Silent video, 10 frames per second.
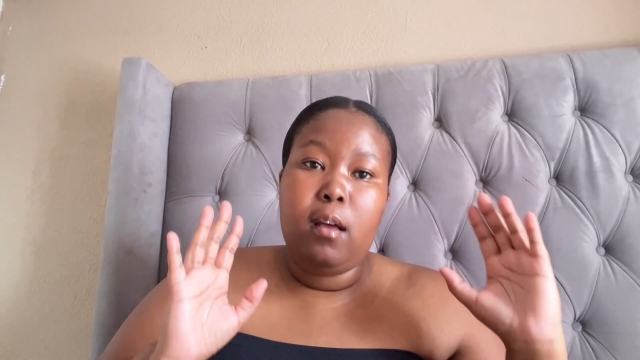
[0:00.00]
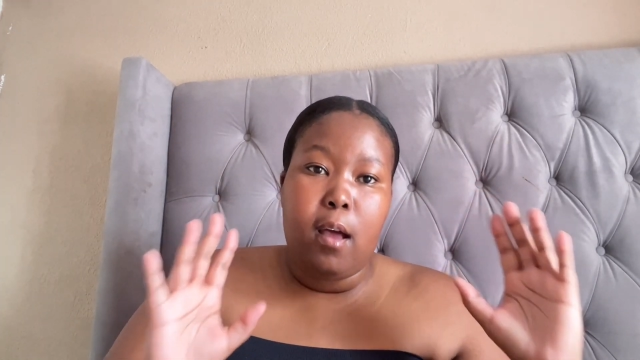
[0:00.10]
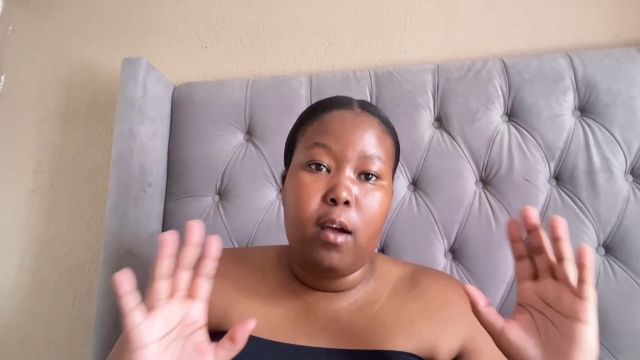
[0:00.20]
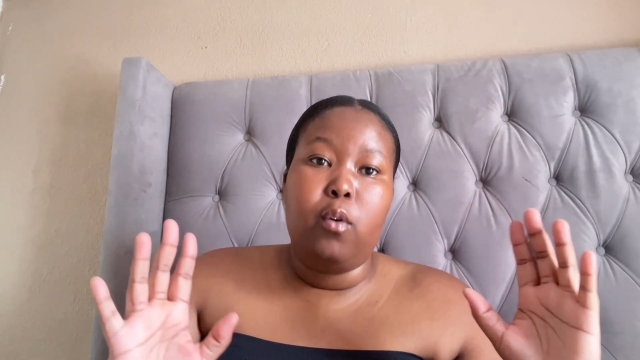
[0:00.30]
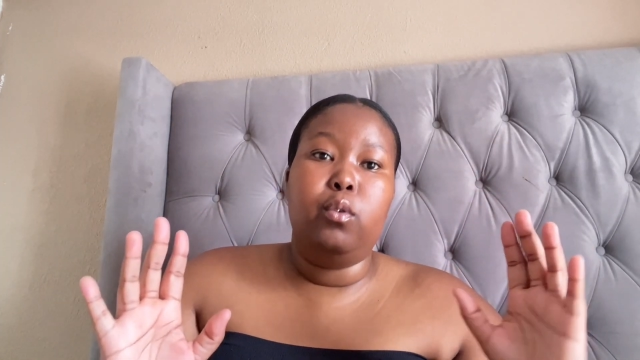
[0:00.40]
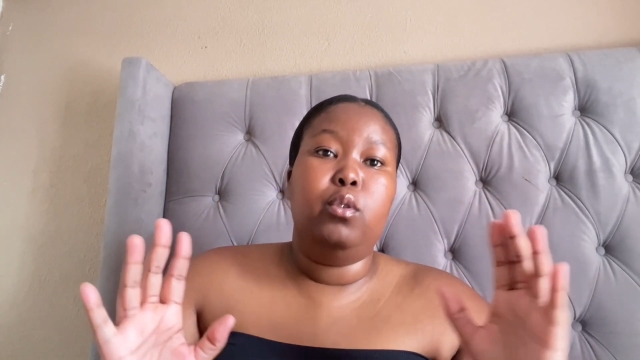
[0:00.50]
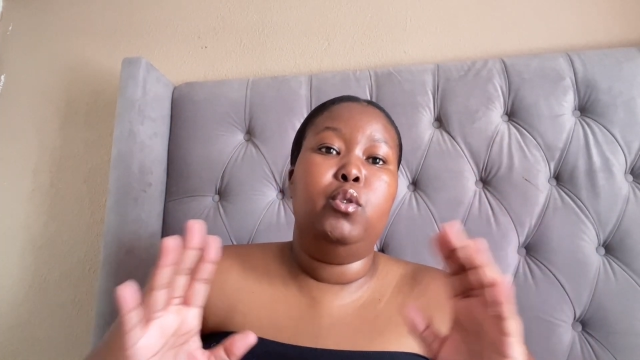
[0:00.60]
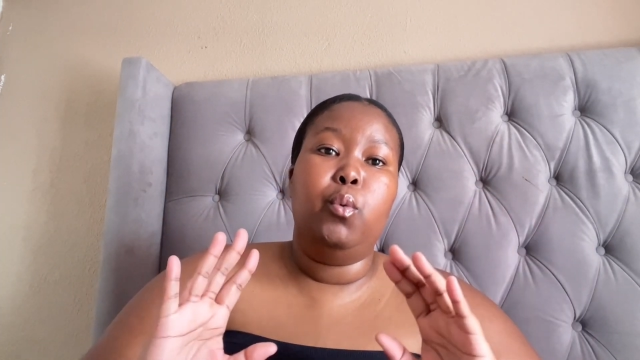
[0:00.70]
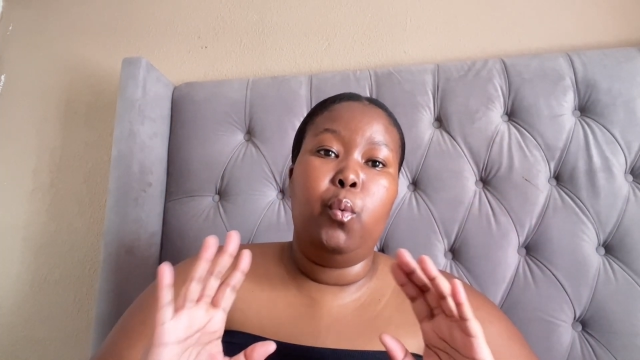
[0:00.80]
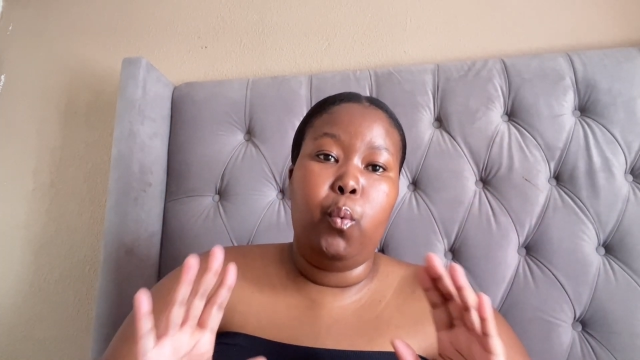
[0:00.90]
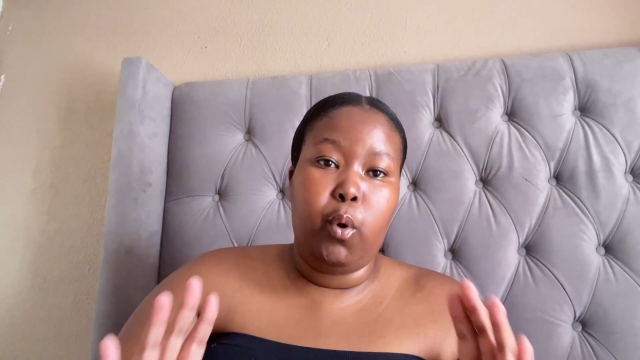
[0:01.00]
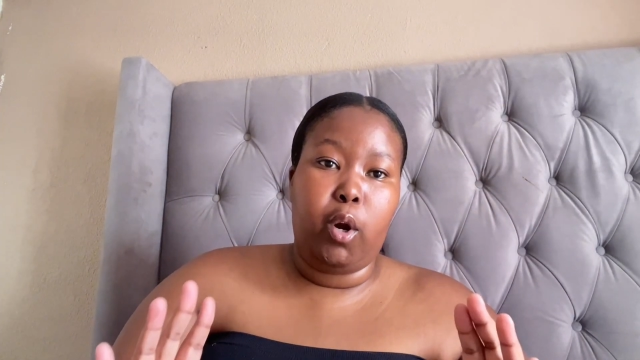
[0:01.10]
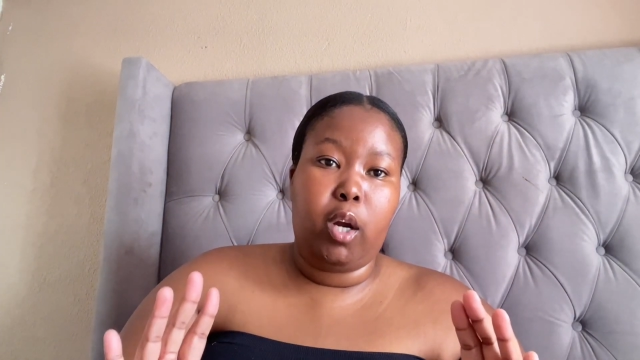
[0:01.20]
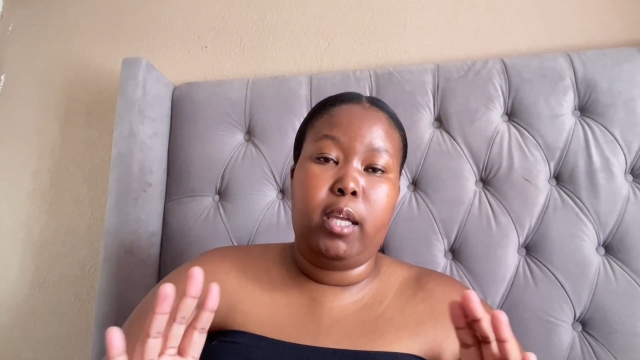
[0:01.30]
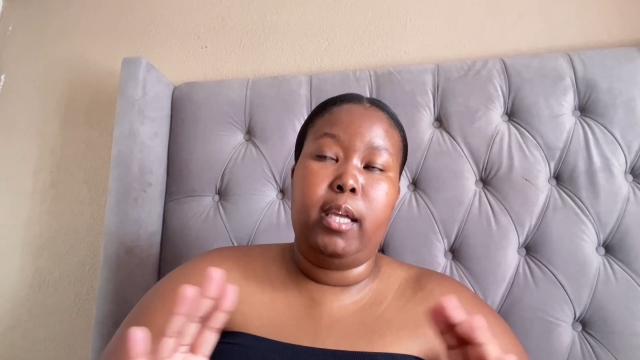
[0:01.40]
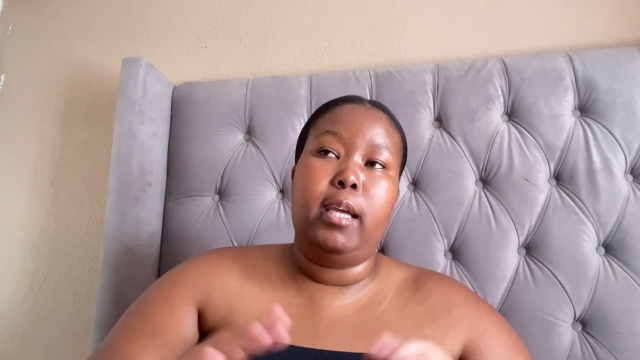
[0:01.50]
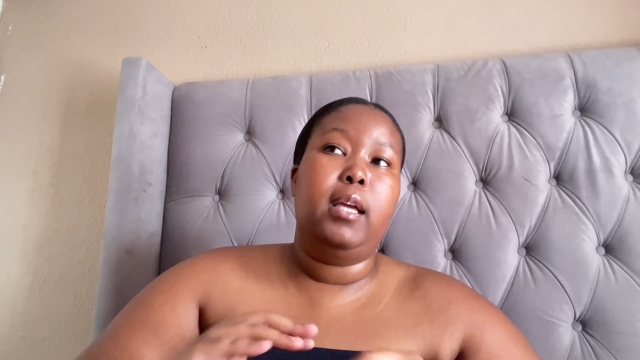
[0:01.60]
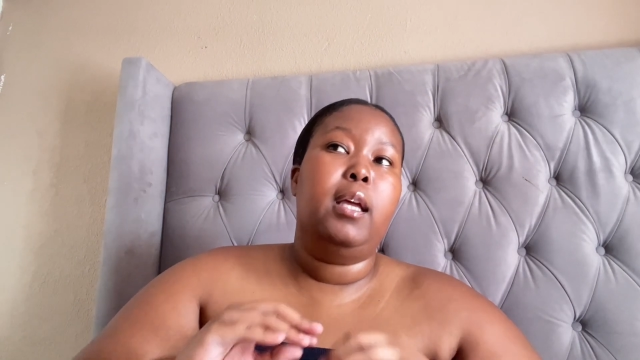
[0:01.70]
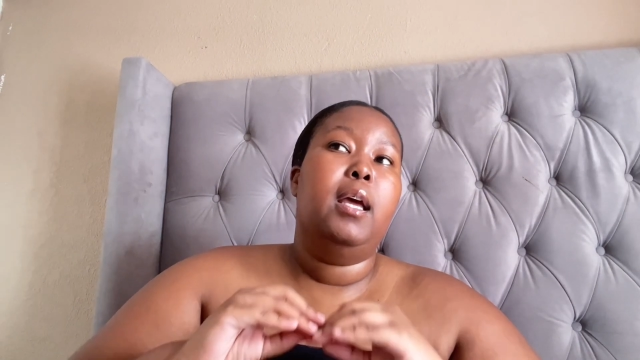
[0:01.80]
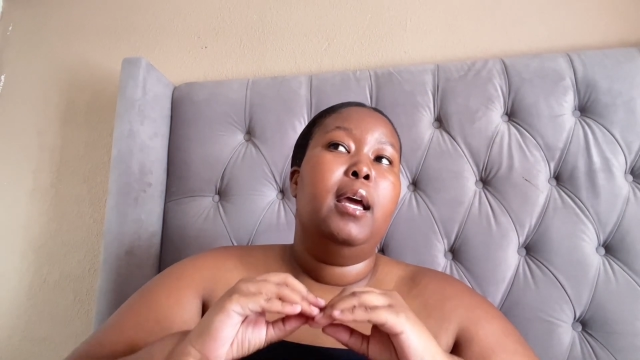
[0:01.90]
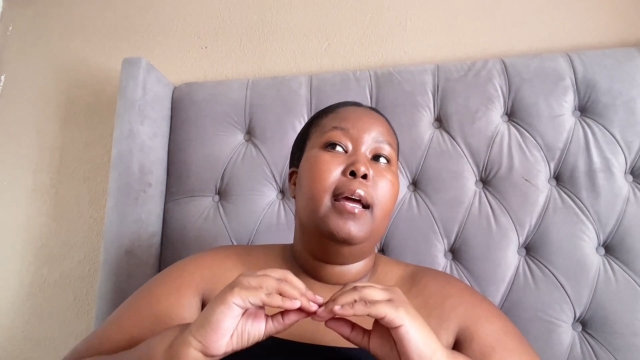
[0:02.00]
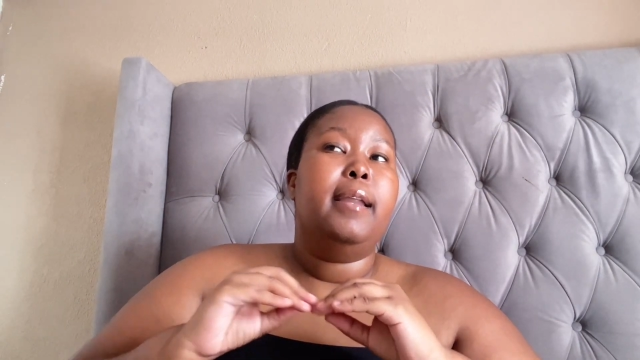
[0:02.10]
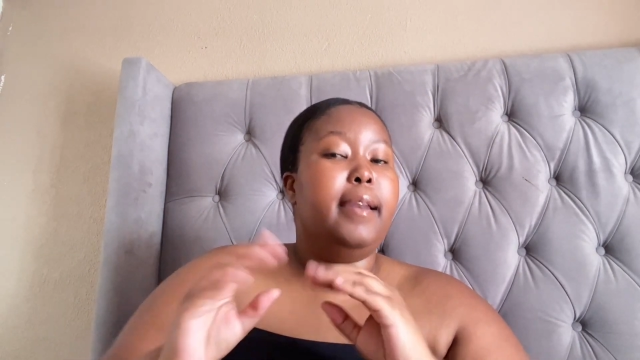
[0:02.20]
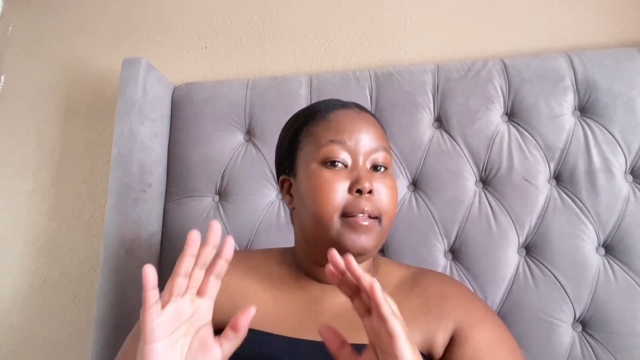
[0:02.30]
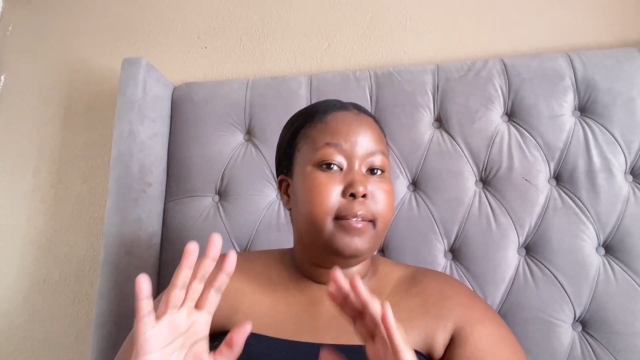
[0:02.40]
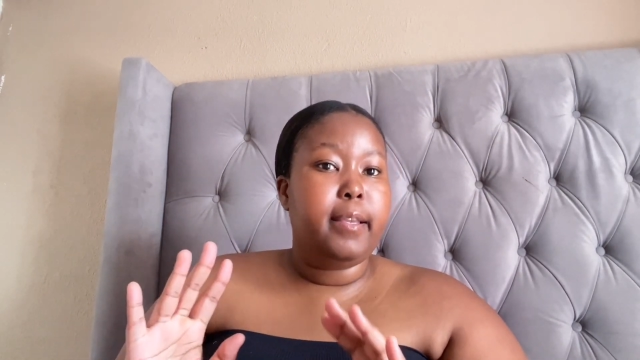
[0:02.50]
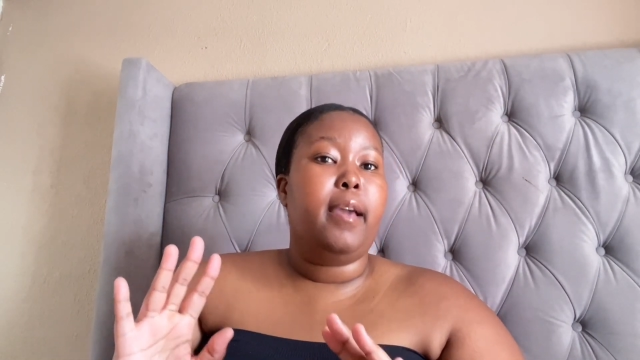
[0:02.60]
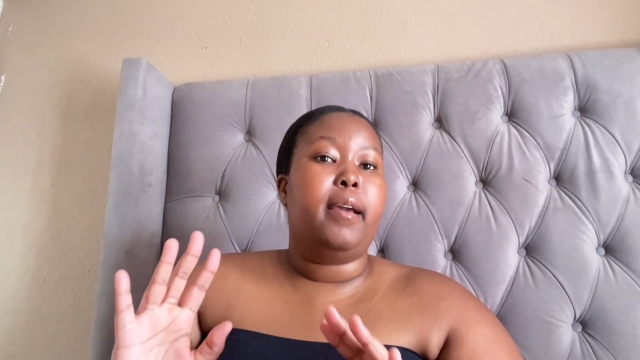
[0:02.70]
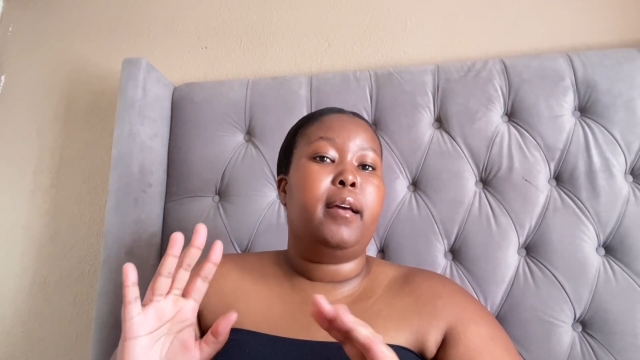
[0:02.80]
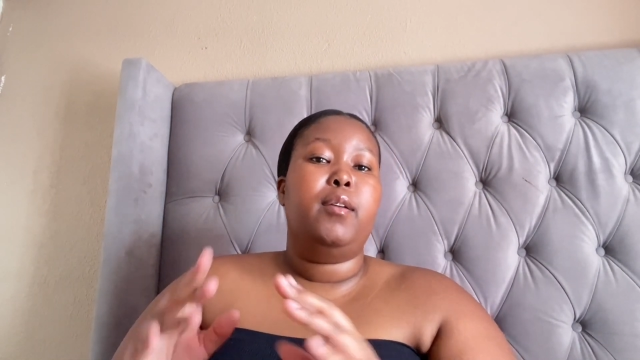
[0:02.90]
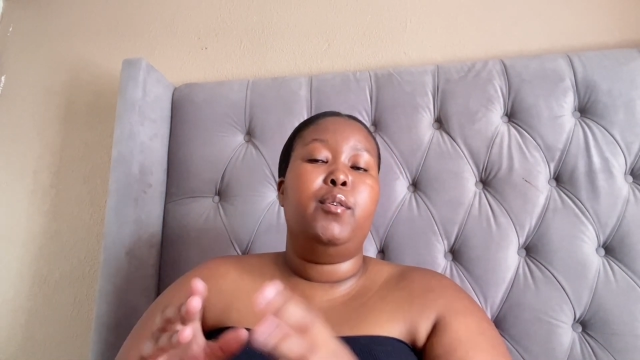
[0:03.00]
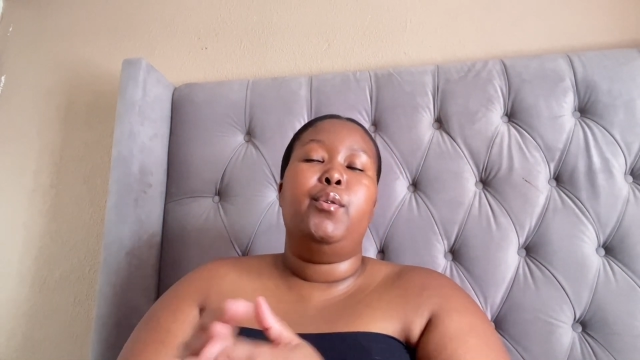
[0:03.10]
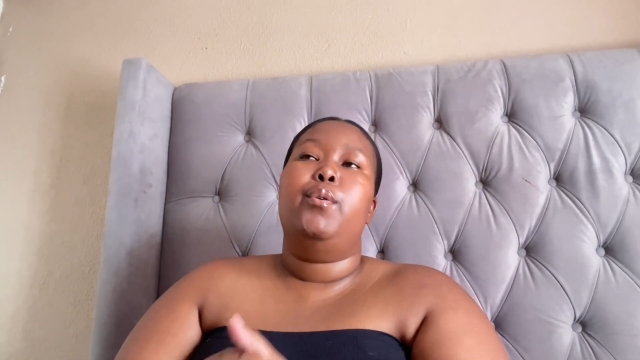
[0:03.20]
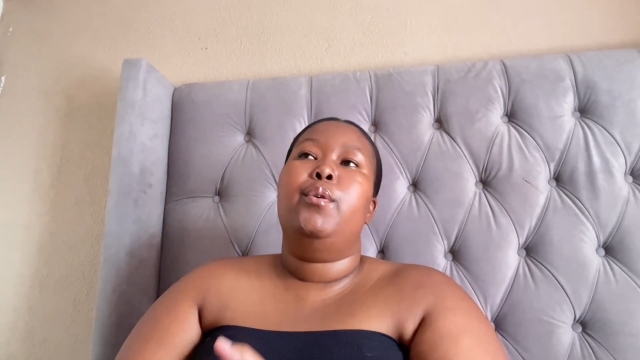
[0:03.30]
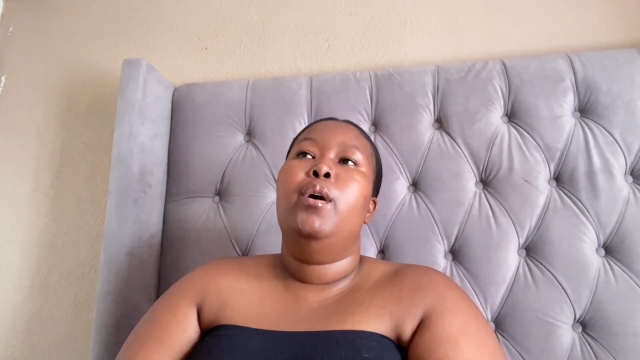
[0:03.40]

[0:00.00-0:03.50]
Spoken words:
a good working nail tech, you know,